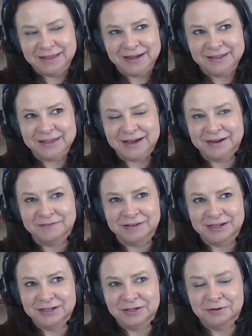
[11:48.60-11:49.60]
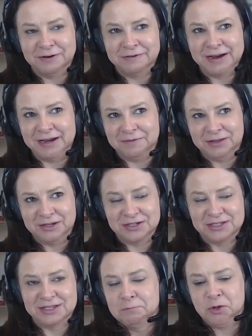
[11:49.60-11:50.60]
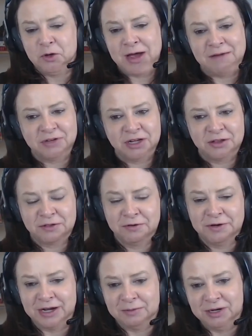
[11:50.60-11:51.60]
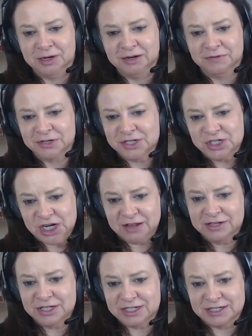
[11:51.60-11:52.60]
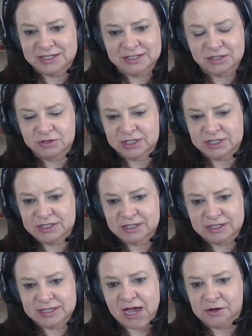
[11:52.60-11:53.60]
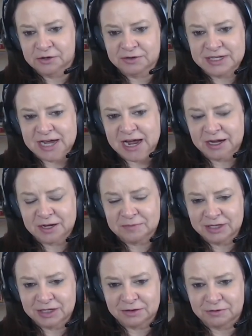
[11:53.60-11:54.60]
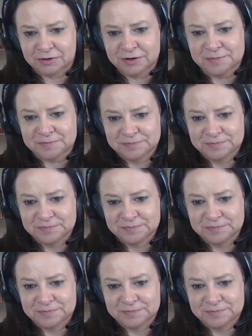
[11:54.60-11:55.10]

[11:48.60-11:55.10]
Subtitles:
like that. I mean, and you are right. I mean, but you have to get through it. I mean, if there's challenges, it's how you attack them and get through them.